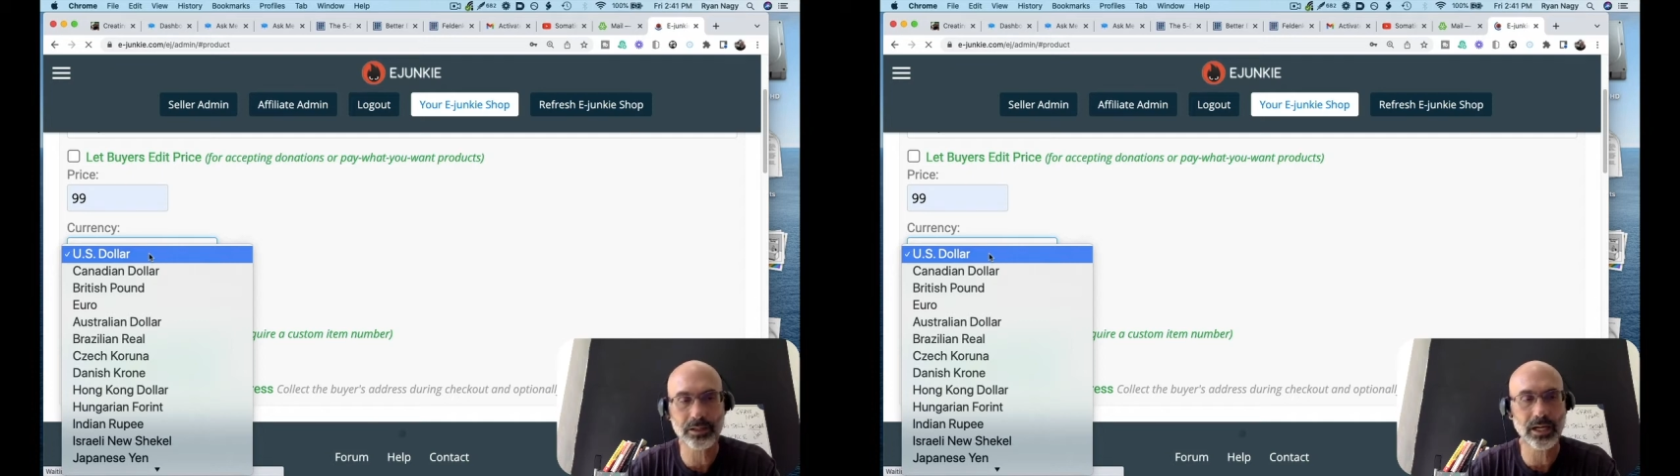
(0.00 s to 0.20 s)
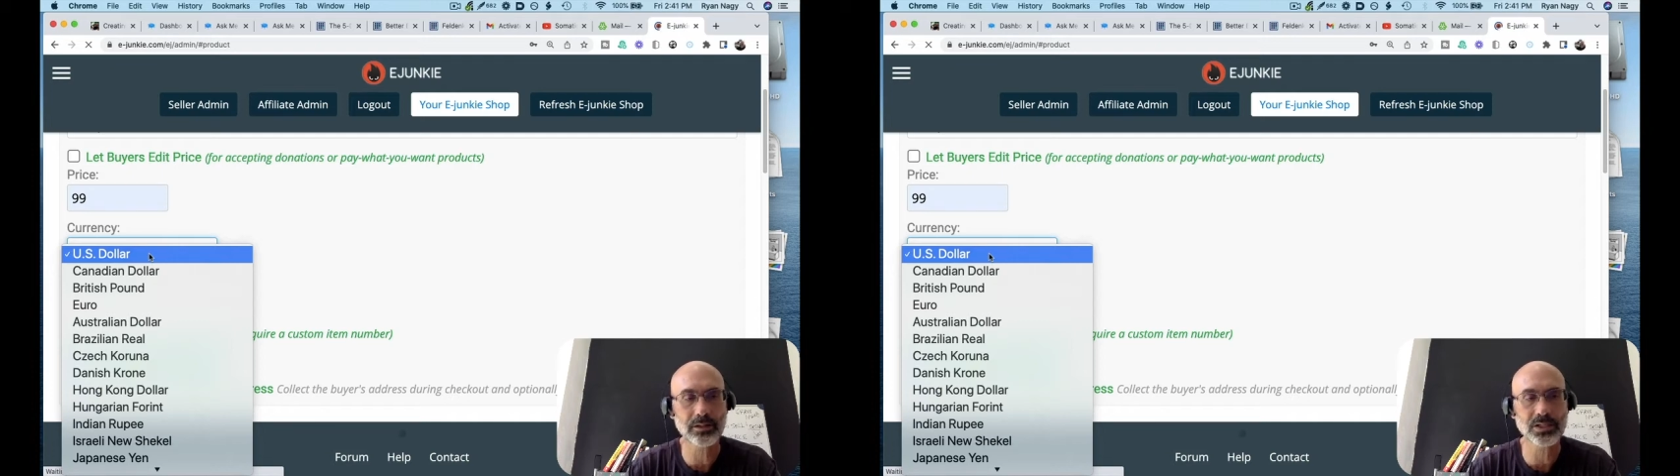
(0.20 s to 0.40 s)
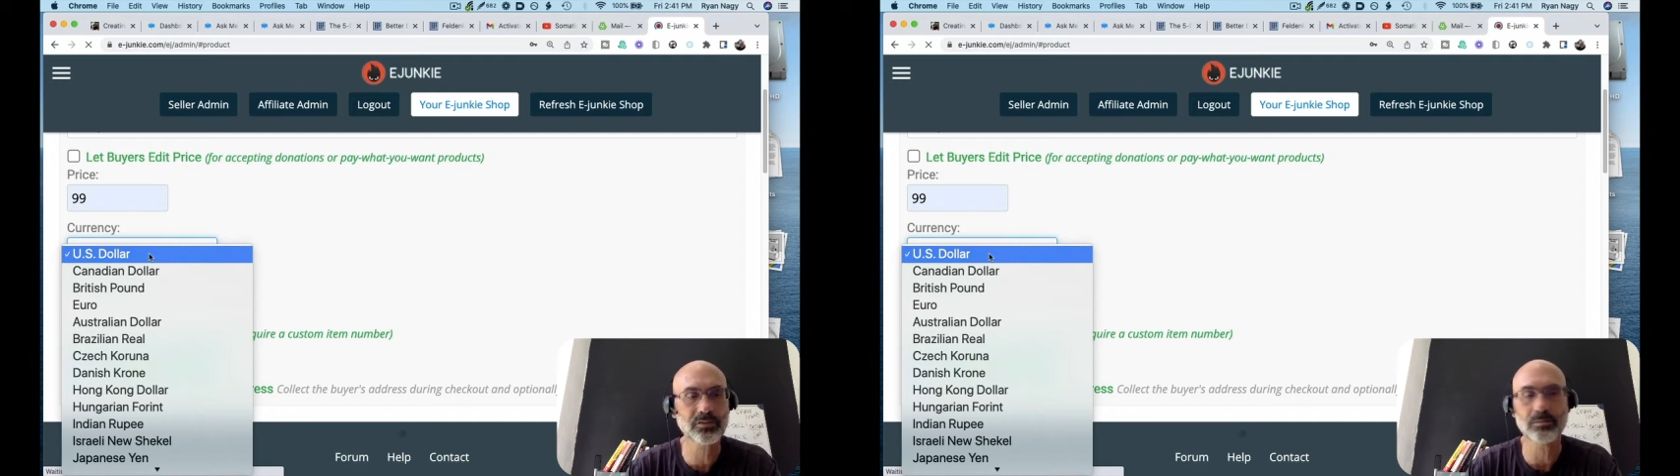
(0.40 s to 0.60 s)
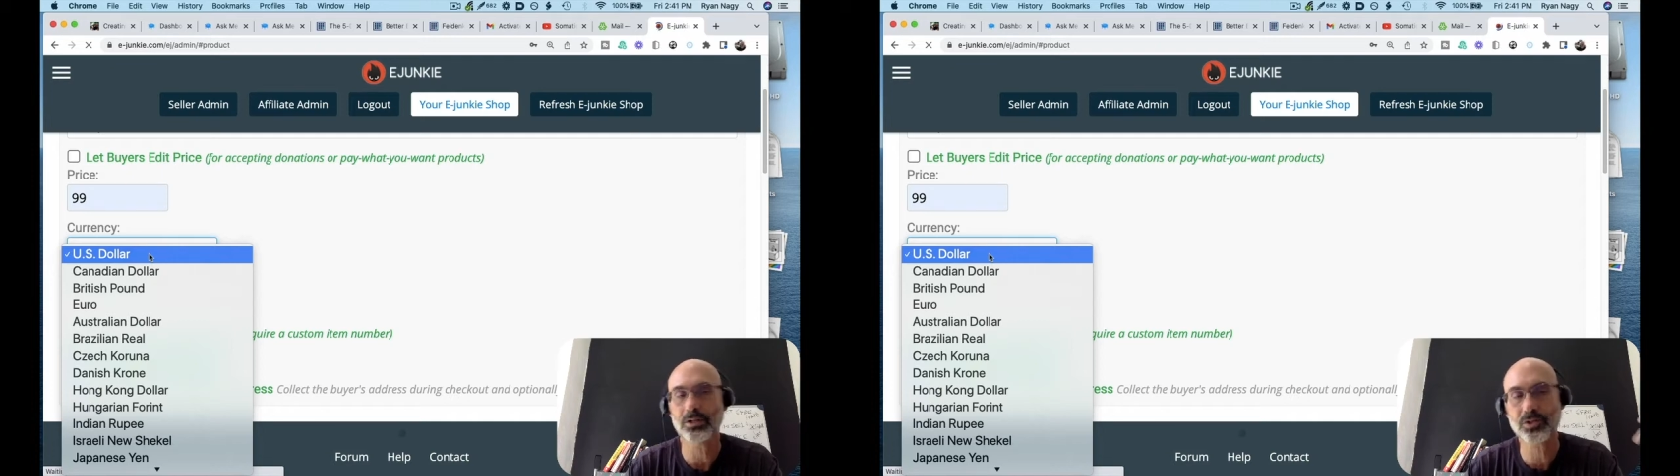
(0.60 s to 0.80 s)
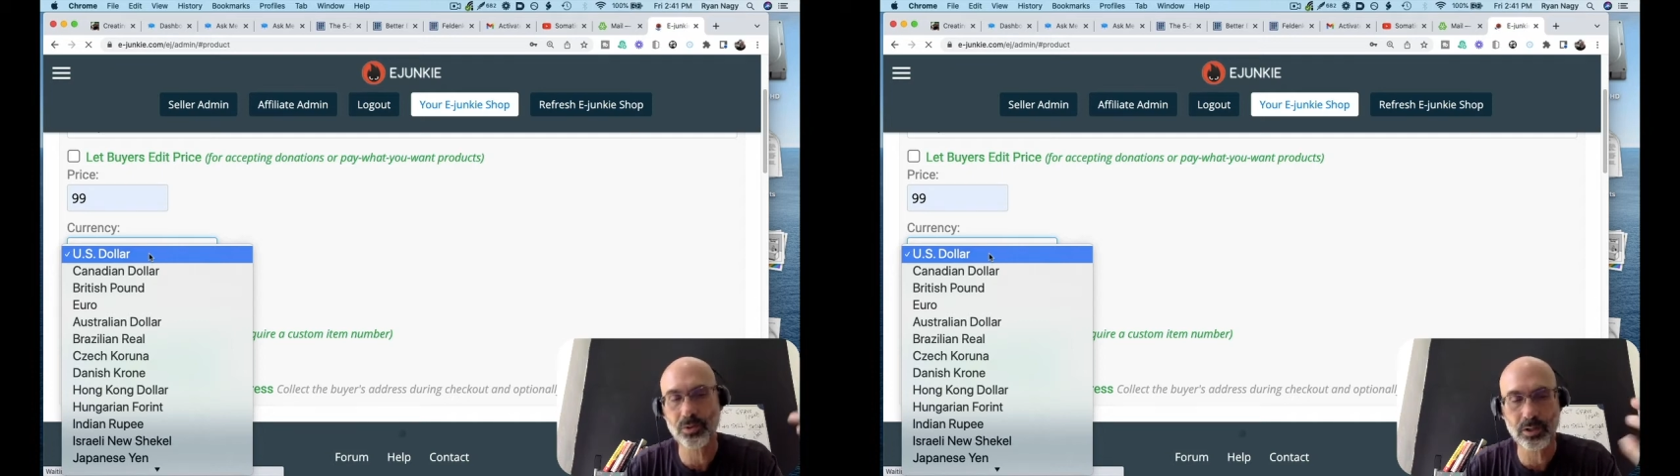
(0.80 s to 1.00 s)
account is from
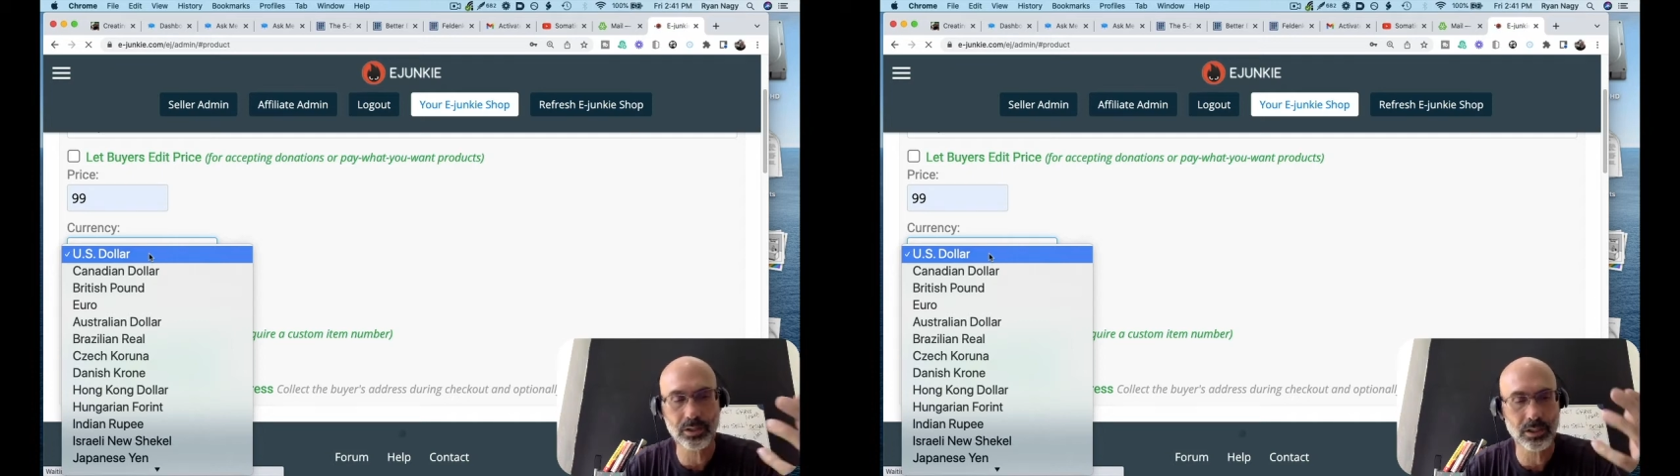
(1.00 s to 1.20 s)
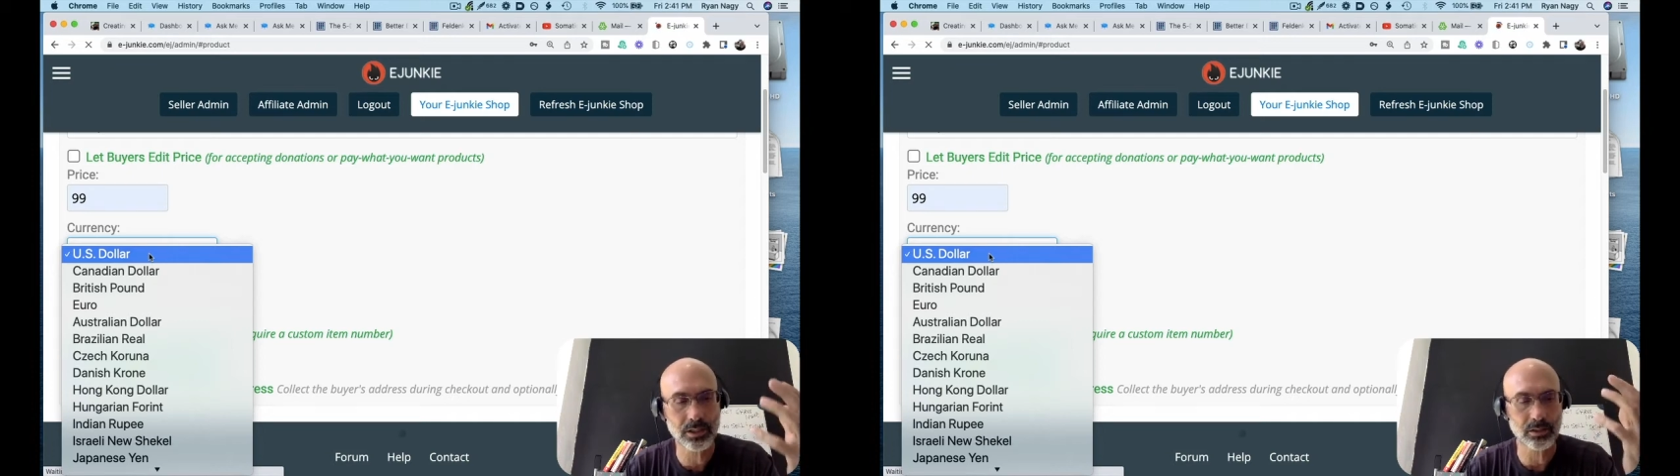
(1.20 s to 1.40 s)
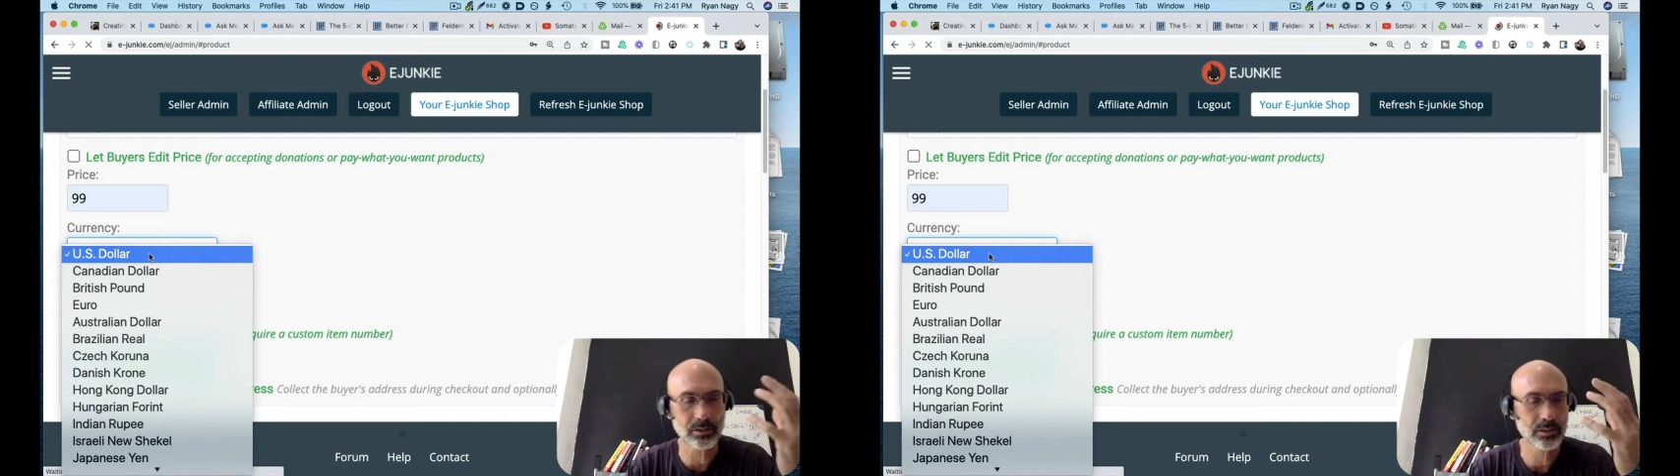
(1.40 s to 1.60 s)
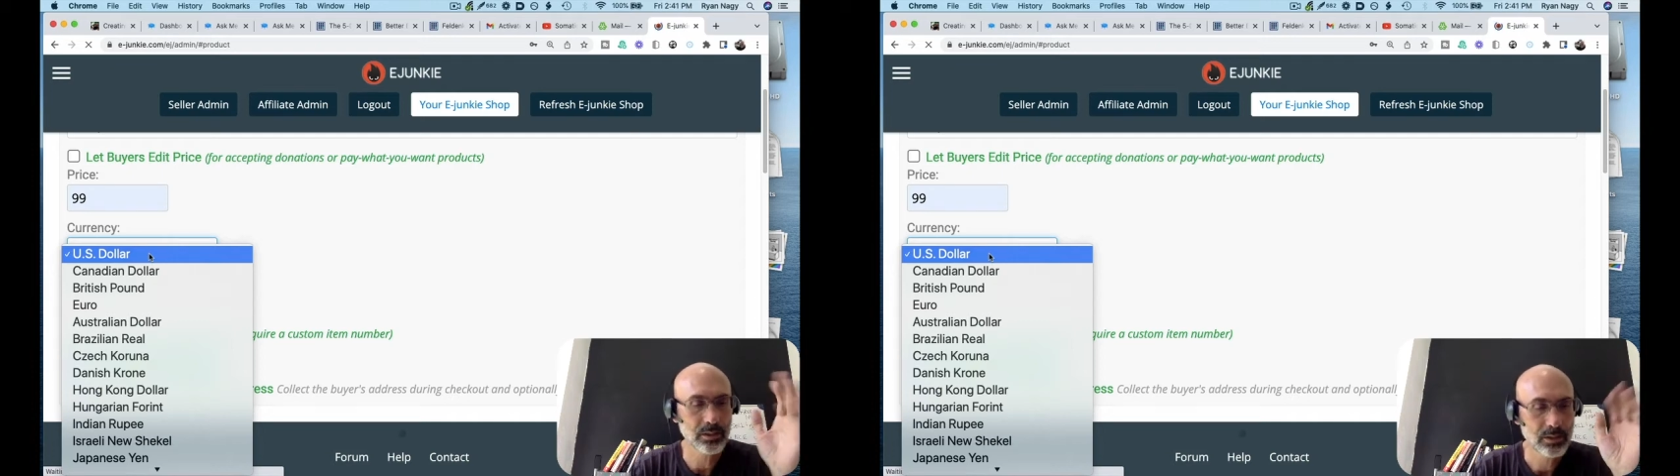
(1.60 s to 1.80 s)
Australia or